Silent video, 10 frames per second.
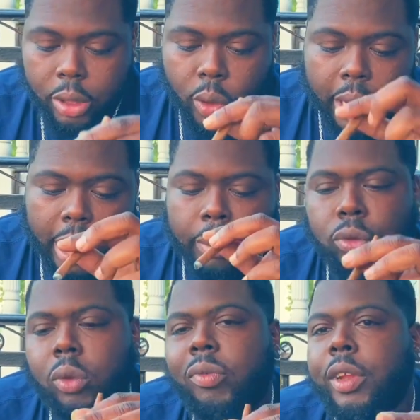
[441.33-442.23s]
So I got
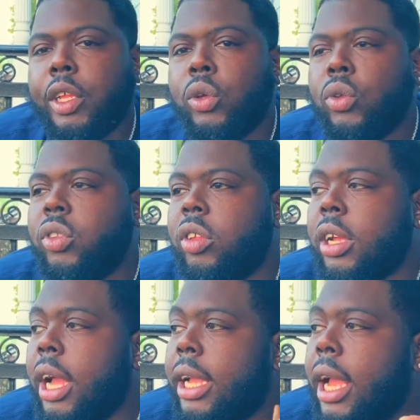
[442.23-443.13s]
them two videos.
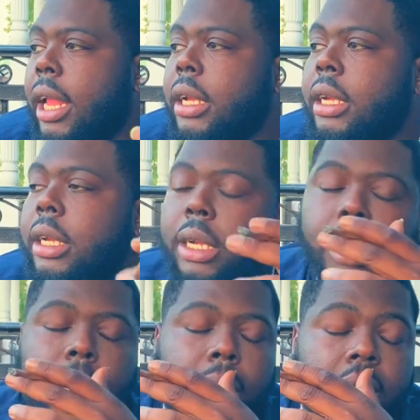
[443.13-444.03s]
Tuck, I got
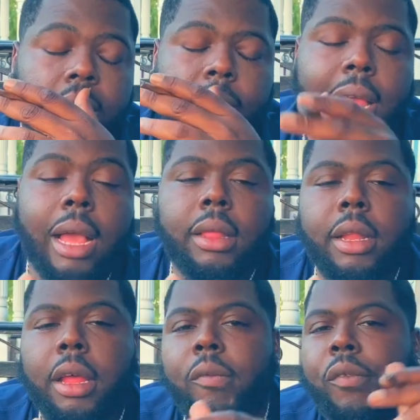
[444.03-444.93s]
Toxic
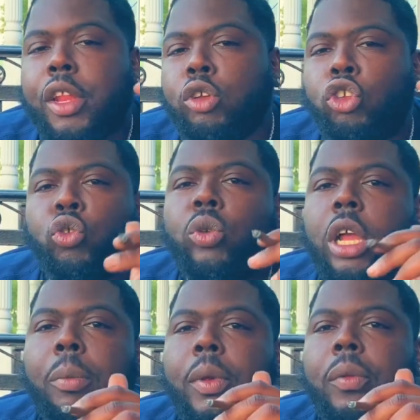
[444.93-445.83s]
Love video shoot
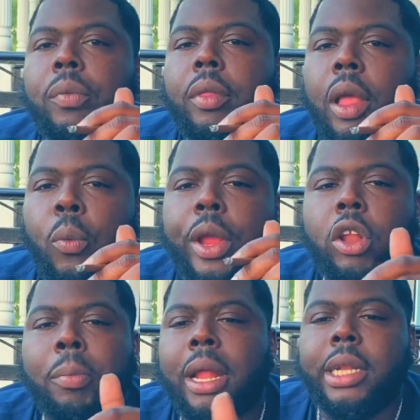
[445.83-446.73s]
coming. I'm
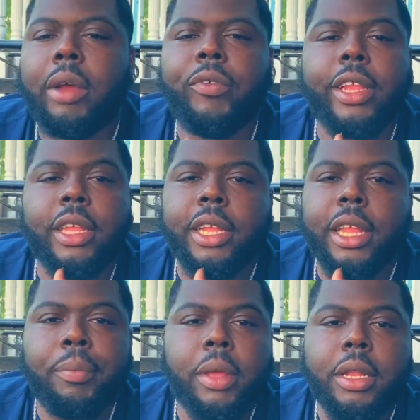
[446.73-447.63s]
waiting on my director to
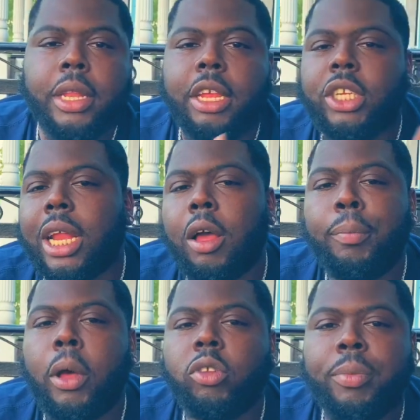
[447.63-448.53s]
give me a day. Shout
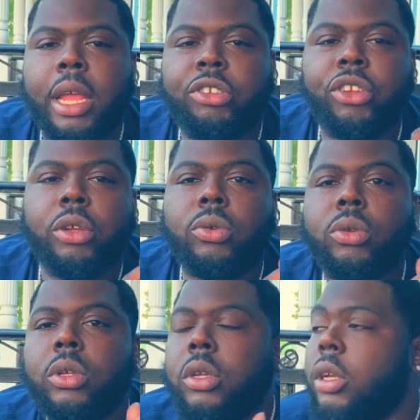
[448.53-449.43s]
out Boss Man Jungle.
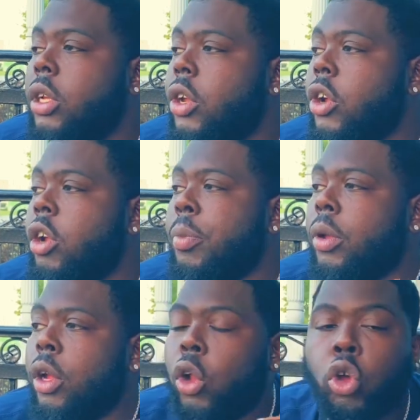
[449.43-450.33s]
You hear
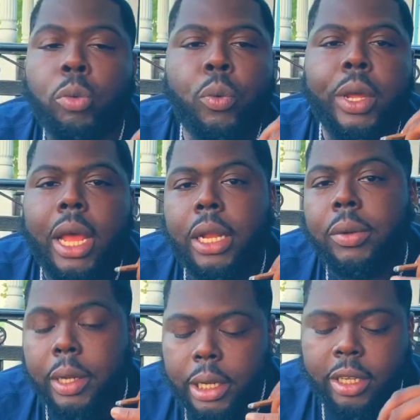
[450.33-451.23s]
me? Global, we out
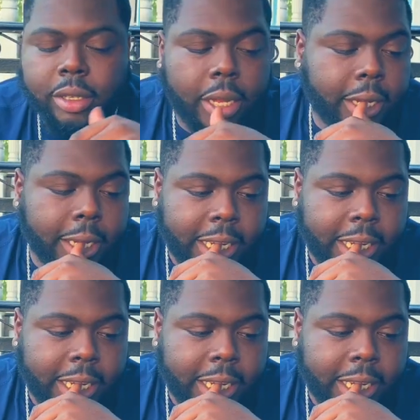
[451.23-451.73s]
here in this thing.